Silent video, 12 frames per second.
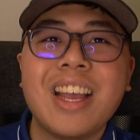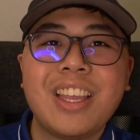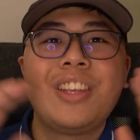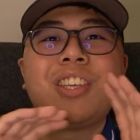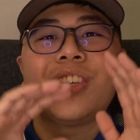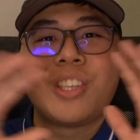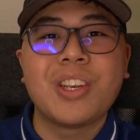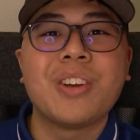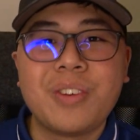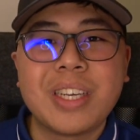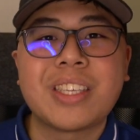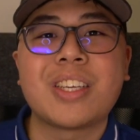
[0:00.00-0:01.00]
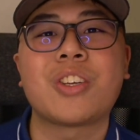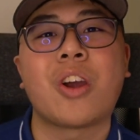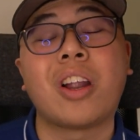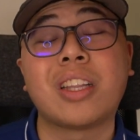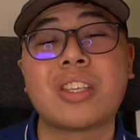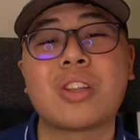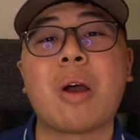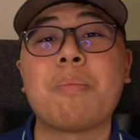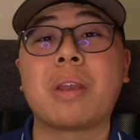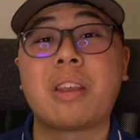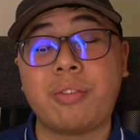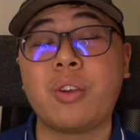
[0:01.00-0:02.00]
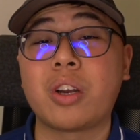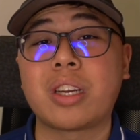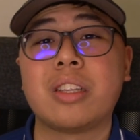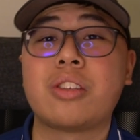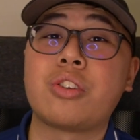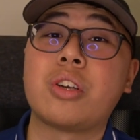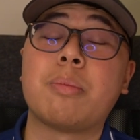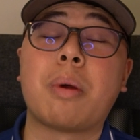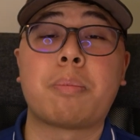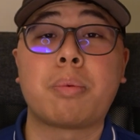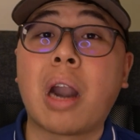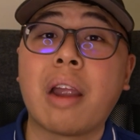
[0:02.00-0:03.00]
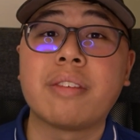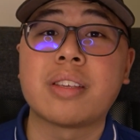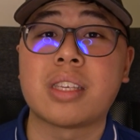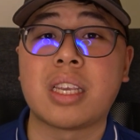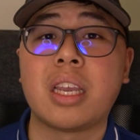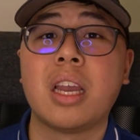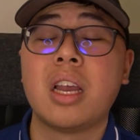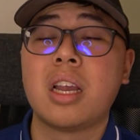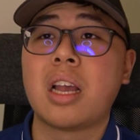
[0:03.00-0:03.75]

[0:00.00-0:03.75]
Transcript: You should do your research on this topic if you are concerned about privacy.